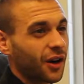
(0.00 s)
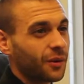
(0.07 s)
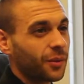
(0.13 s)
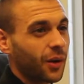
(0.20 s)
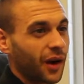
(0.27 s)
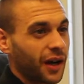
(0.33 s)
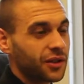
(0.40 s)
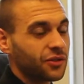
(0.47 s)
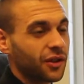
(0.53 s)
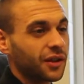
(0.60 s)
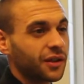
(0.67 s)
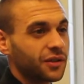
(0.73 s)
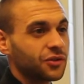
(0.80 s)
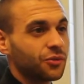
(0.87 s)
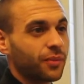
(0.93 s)
carbohydrate,
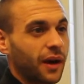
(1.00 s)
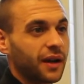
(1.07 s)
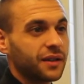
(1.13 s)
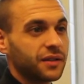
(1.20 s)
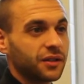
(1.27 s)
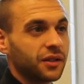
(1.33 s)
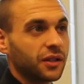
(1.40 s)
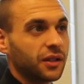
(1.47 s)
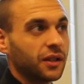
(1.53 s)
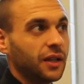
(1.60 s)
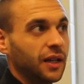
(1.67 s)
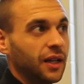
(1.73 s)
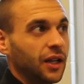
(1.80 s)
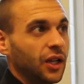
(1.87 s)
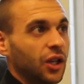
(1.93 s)
because your body's going to
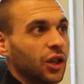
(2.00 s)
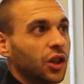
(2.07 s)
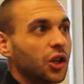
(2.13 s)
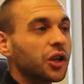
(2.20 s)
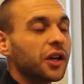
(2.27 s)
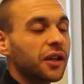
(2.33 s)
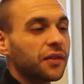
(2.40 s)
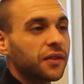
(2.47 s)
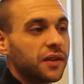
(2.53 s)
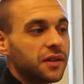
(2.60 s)
look at